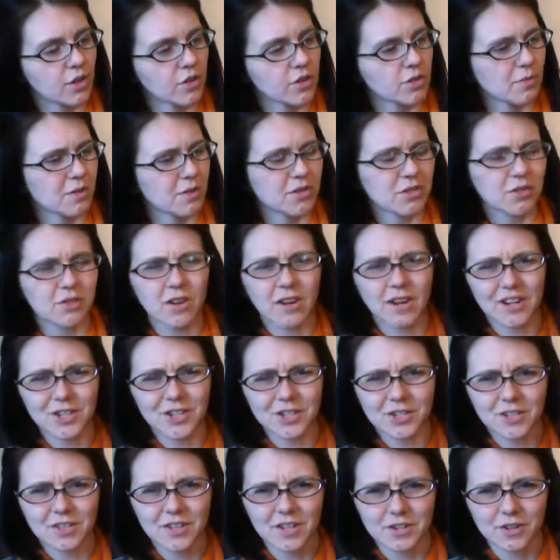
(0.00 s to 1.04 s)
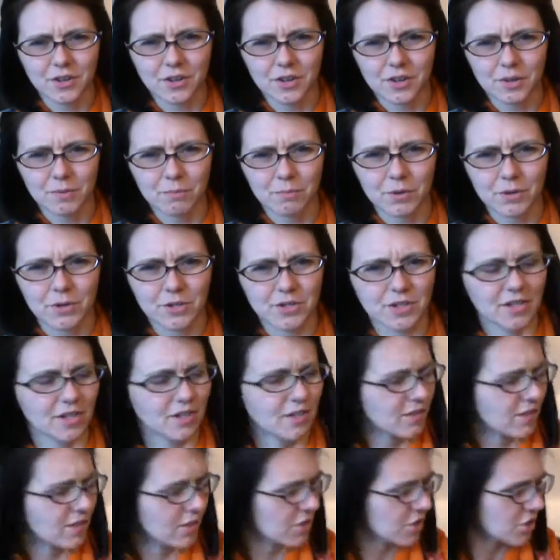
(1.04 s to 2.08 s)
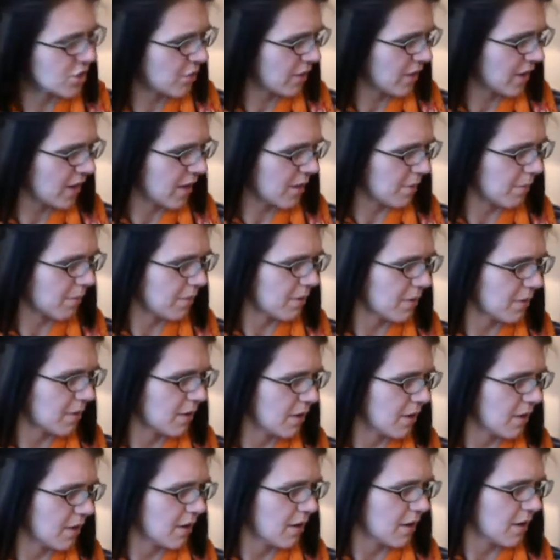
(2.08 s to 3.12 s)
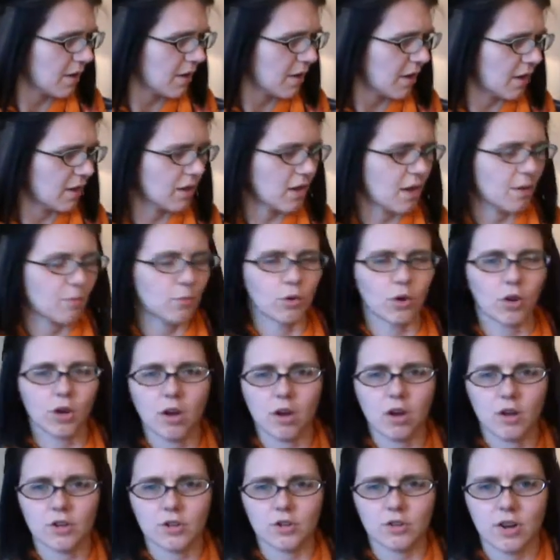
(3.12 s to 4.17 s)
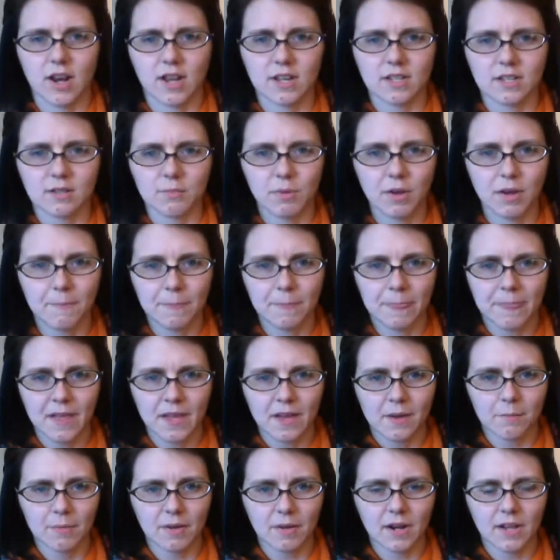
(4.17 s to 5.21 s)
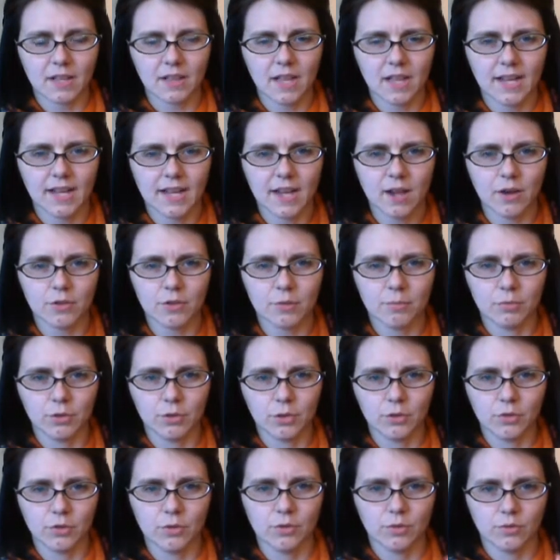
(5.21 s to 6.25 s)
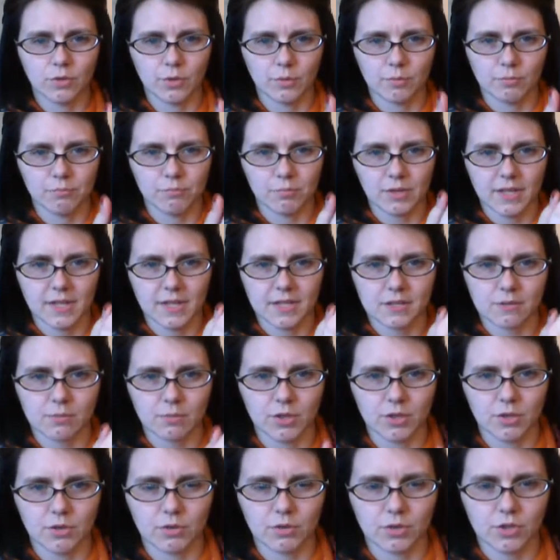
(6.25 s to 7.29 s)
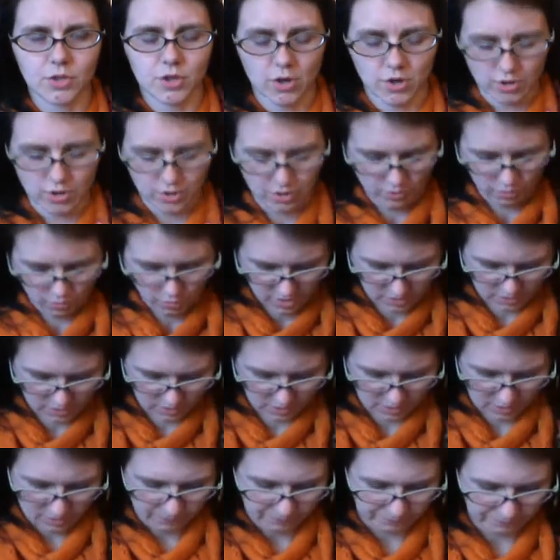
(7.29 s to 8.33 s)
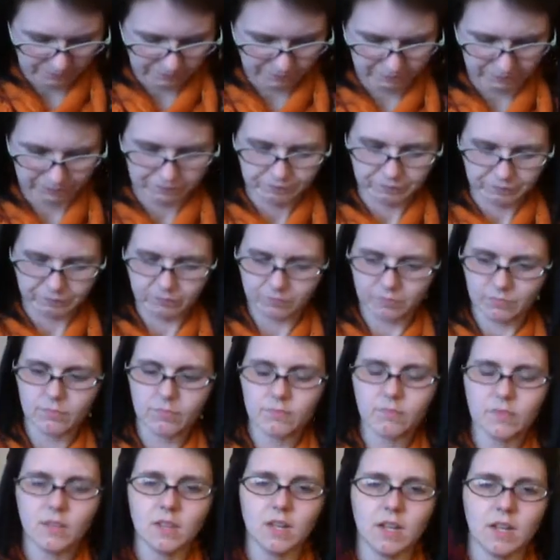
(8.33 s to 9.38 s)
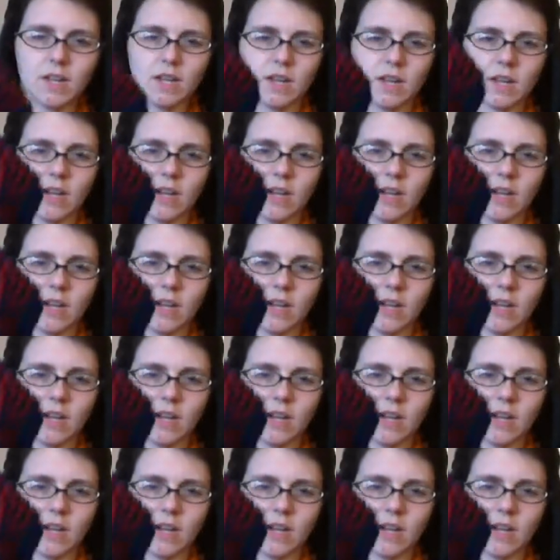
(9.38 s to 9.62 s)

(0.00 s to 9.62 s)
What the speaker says: spots. They're not actually that dark in person. They're showing up a lot more contrast. But I like how the blue plays with those darker ones in